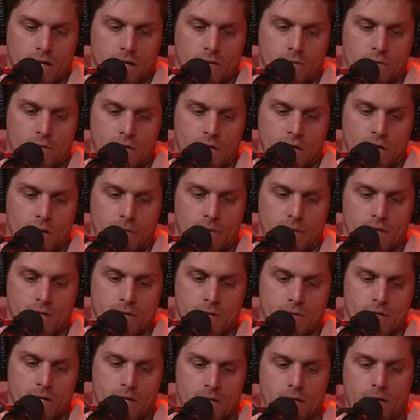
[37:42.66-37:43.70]
how you win
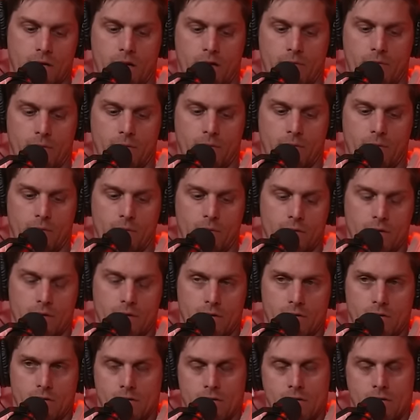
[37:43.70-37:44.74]
championships that day. I mean, we weren't
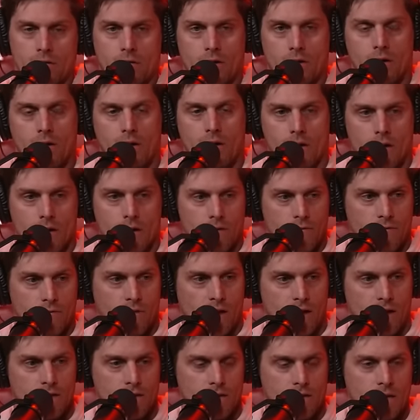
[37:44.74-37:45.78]
the
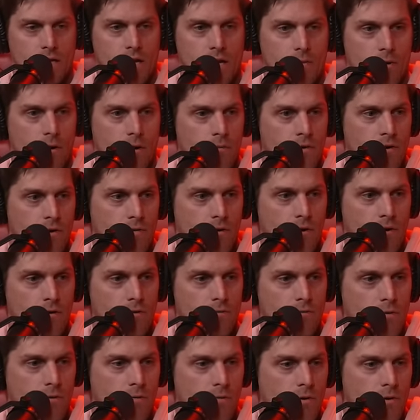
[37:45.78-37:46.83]
fastest team on pit
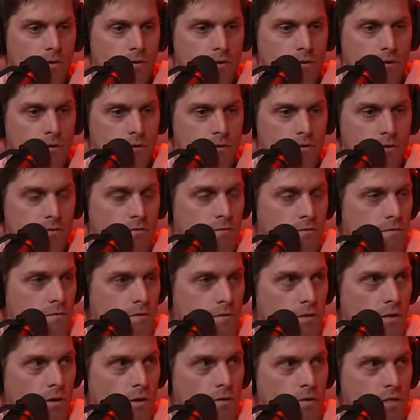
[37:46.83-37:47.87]
road. We weren't the
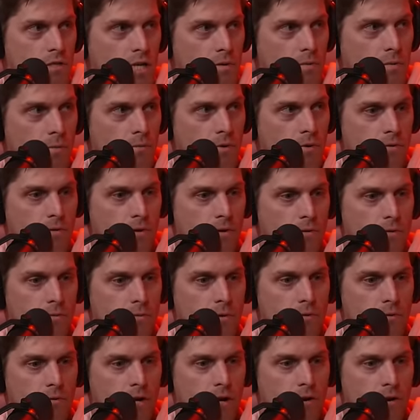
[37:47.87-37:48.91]
slowest team on pit road.
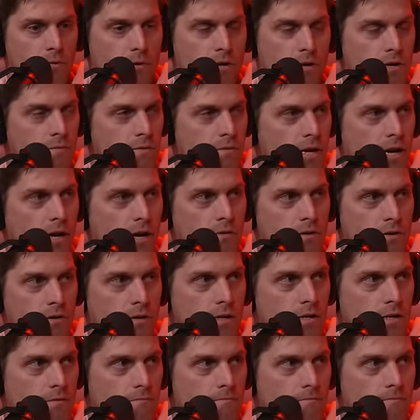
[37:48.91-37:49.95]
We were there when it counted
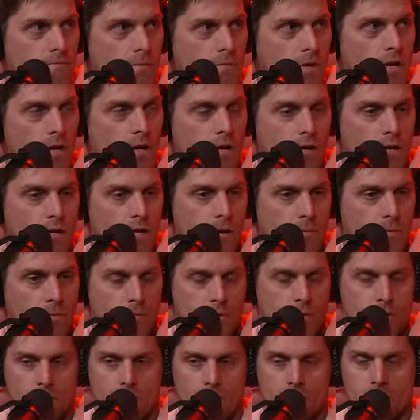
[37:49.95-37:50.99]
and kept them
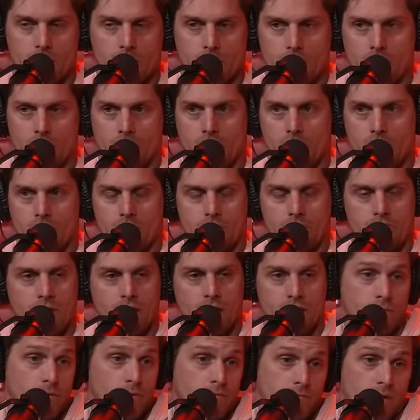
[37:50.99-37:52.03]
in the race all day.
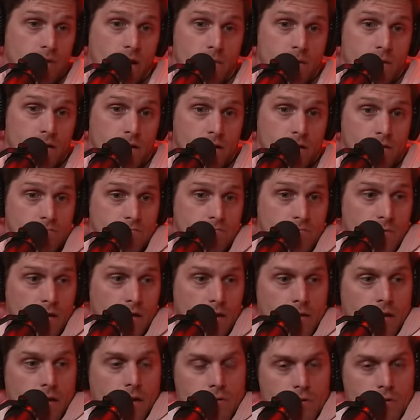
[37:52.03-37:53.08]
That's what I mean. That
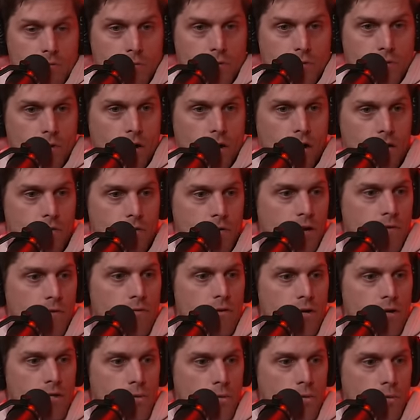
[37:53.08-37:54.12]
that, that was a blue collar day
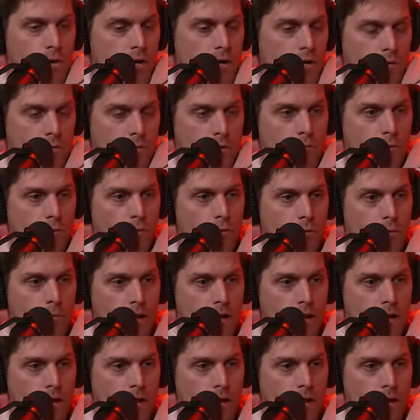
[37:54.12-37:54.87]
for us. We weren't going to win, but we